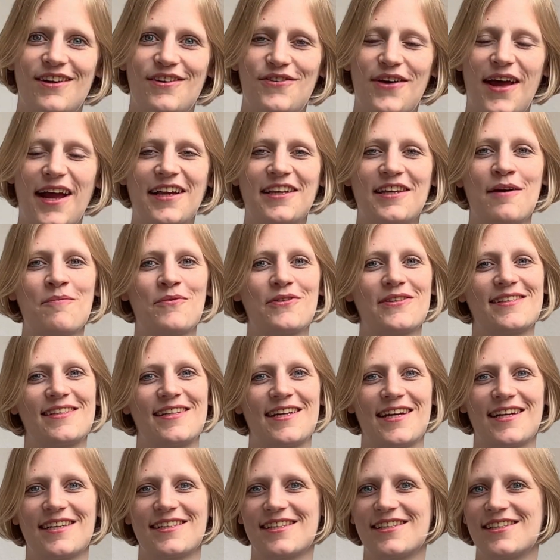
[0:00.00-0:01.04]
Fact number
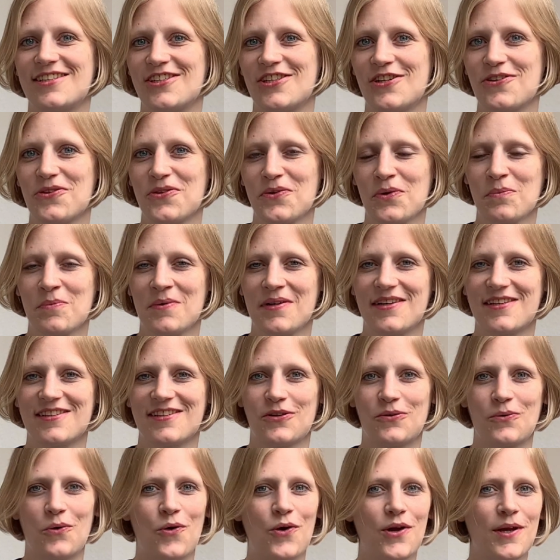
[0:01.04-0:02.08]
six geothermal is a
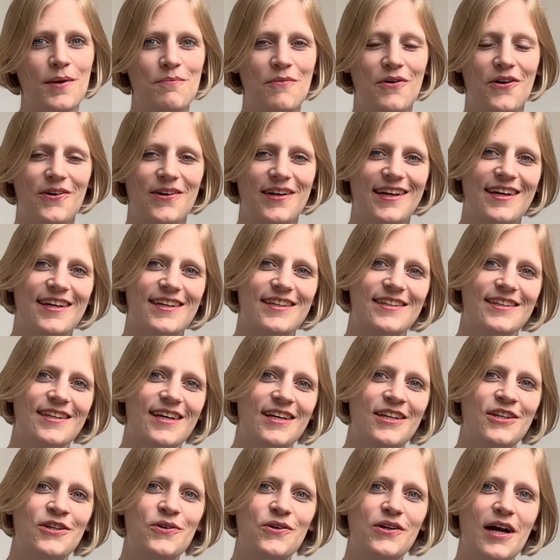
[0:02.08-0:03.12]
growing market
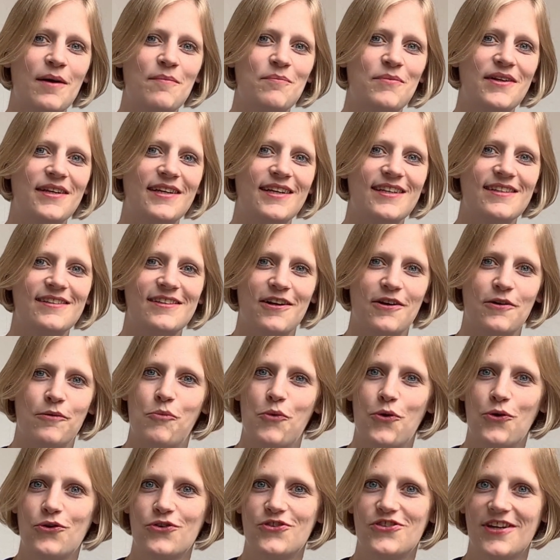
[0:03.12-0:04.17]
and new companies are
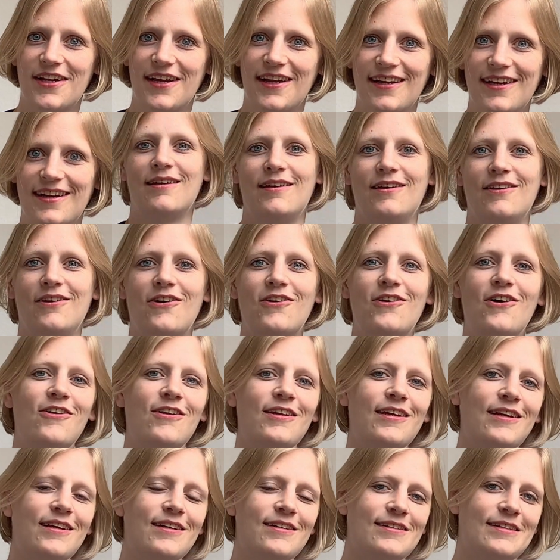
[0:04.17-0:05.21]
emerging. Not
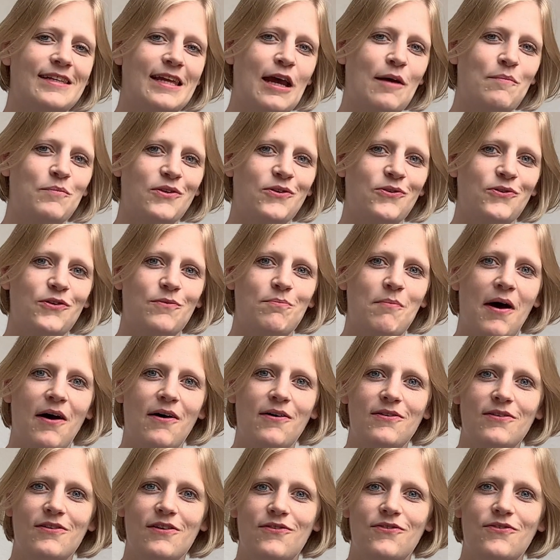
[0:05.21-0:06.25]
only is the absolute
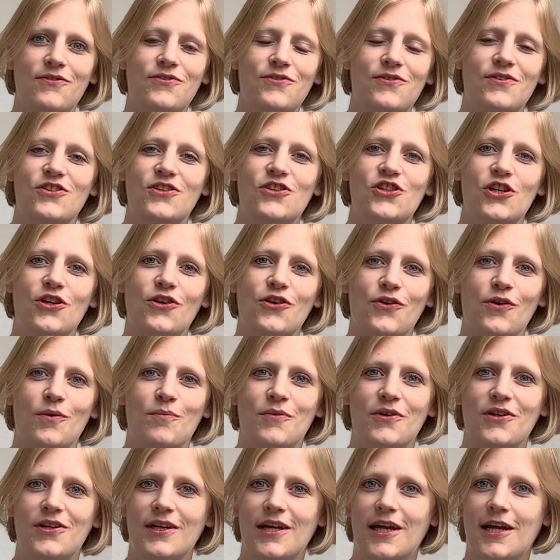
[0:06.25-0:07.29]
amount of
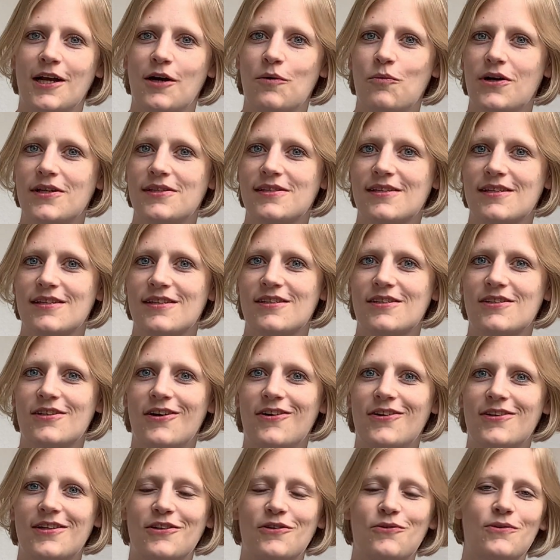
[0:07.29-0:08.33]
geothermal gigawatts
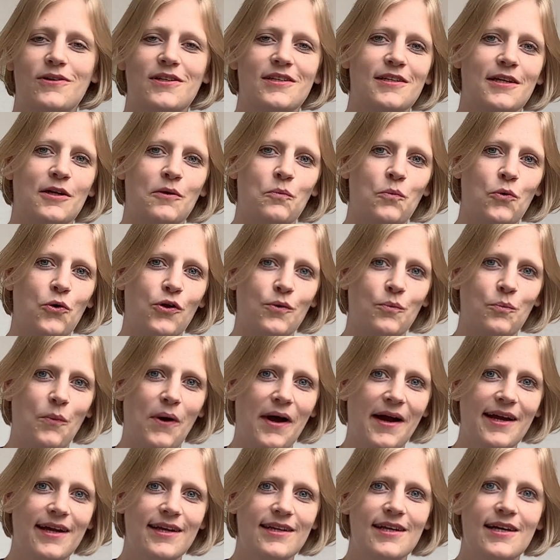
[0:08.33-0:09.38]
installed increasing
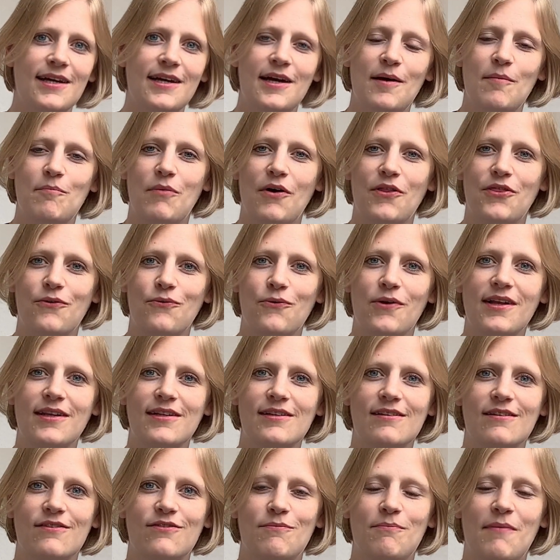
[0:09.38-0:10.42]
worldwide, but the
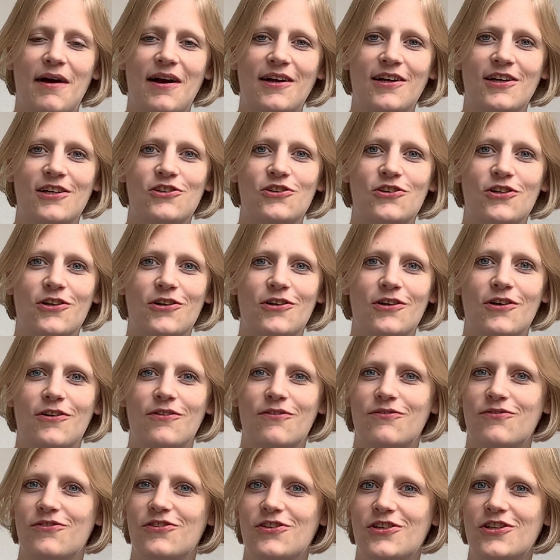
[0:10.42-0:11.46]
relative market share
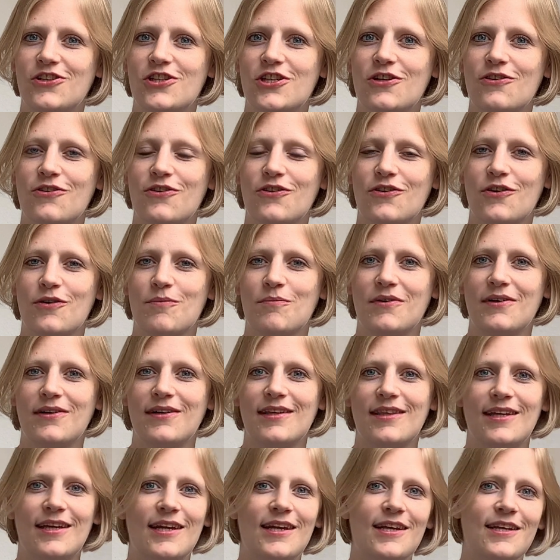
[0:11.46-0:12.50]
of geothermal in
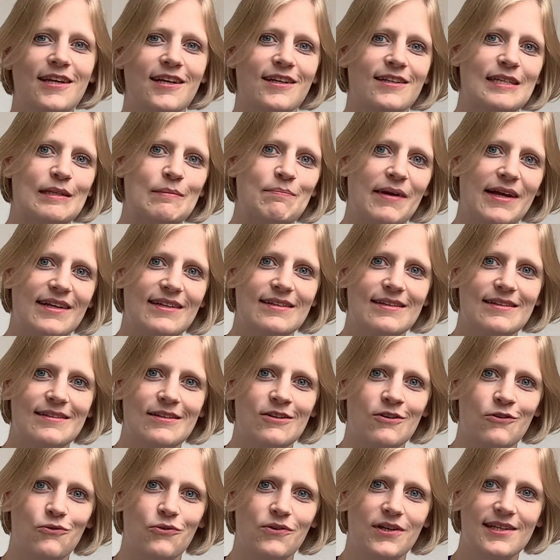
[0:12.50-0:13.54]
the heating space is
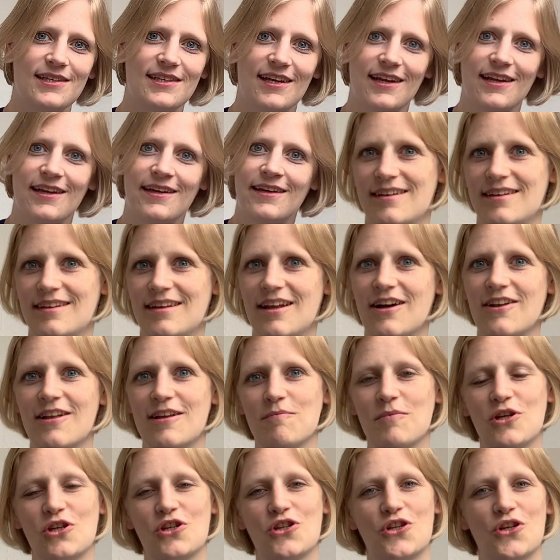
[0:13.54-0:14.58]
increasing. Now
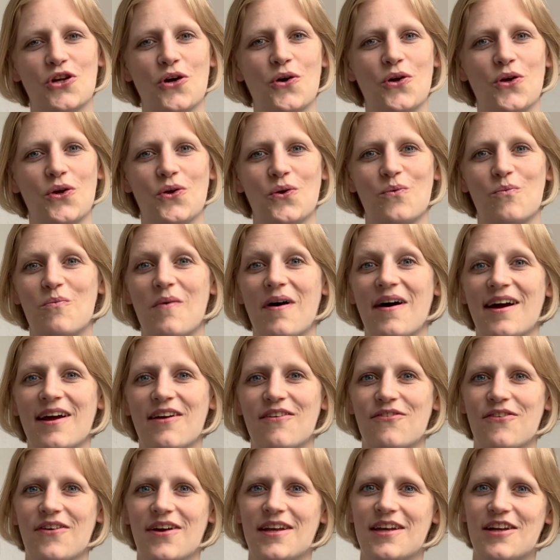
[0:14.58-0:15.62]
let me show you my
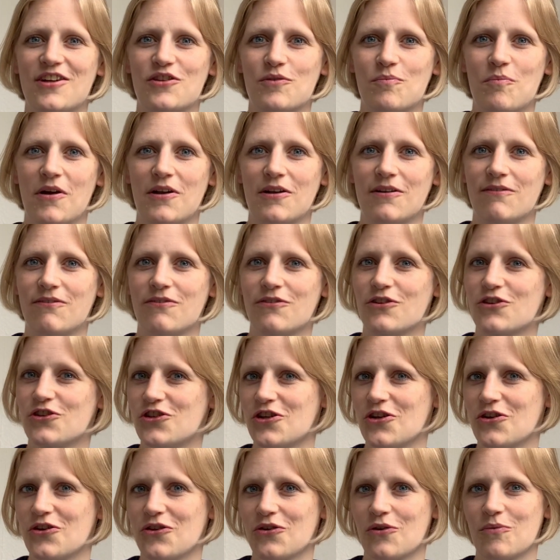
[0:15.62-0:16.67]
financial model for
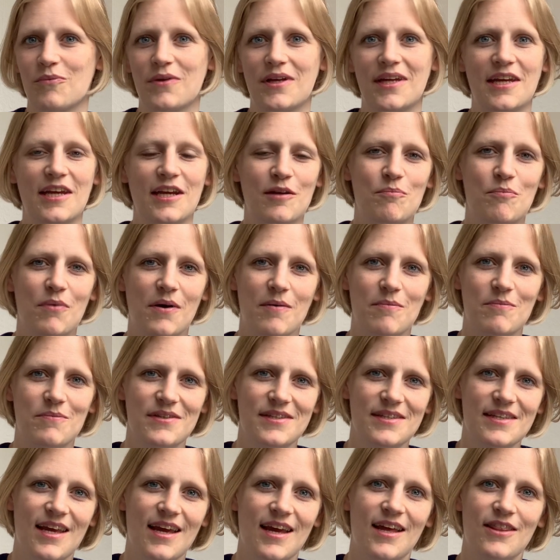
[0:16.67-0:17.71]
geothermal heat
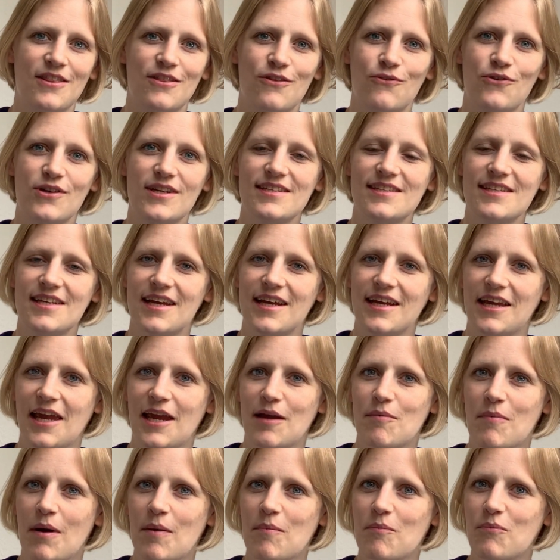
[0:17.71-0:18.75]
pumps. The reason I
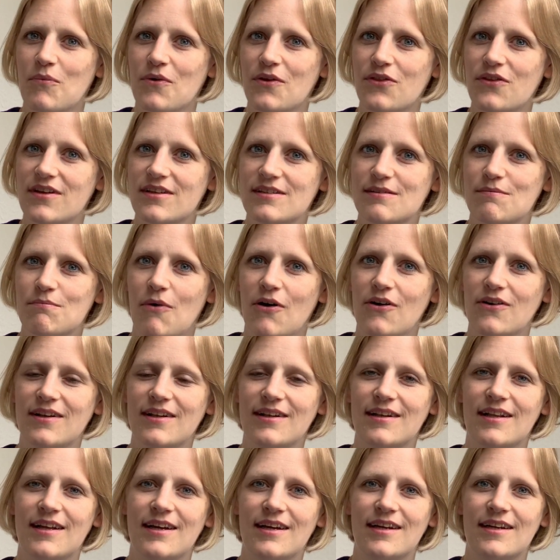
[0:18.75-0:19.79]
came up with this
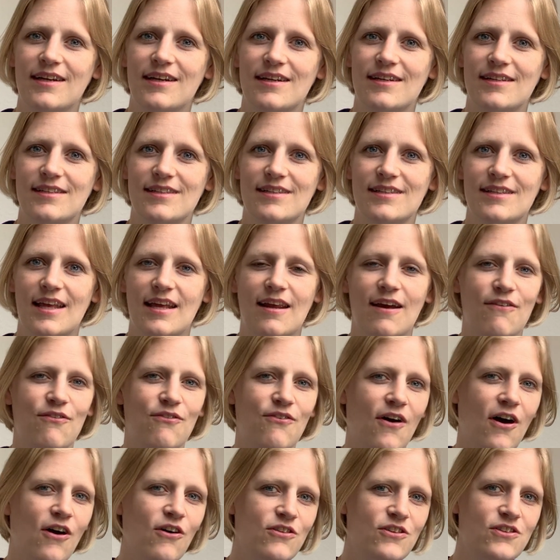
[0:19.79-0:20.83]
model is that I
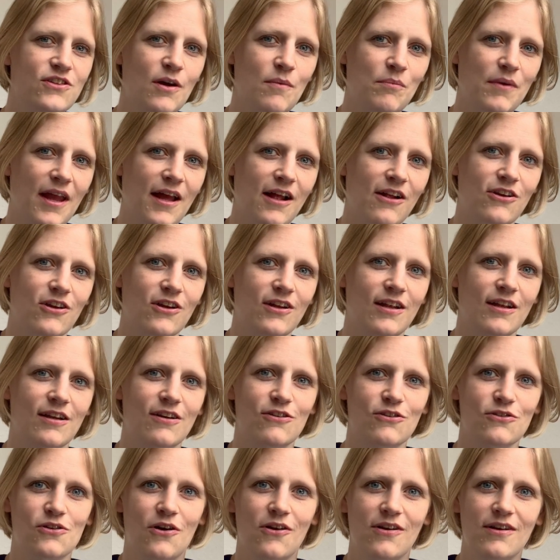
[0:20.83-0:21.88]
found some
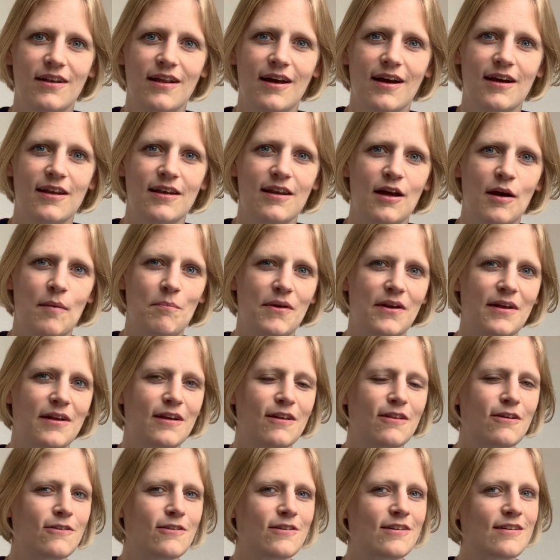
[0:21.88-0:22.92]
calculators online, but I
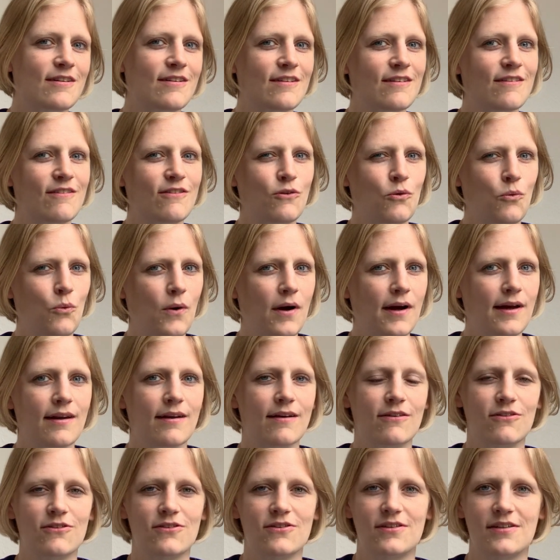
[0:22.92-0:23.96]
either didn't quite
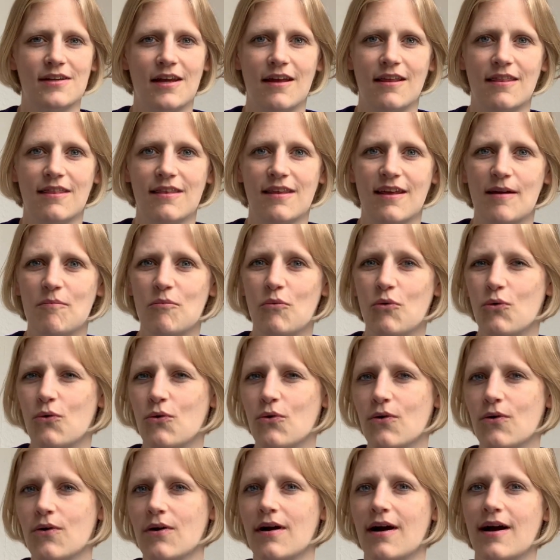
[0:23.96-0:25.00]
understand them
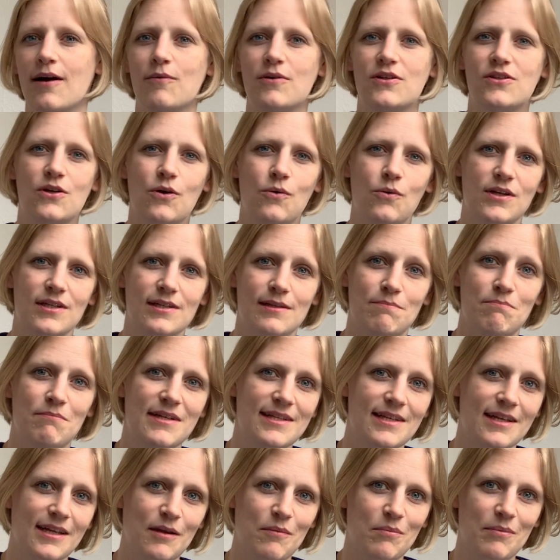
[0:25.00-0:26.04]
or I was always
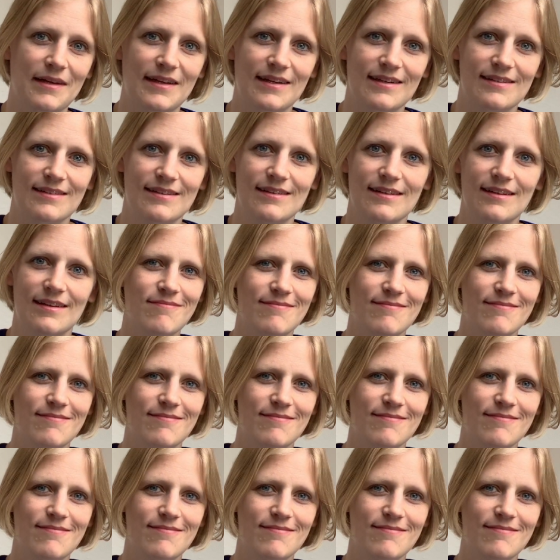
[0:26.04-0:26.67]
missing a piece.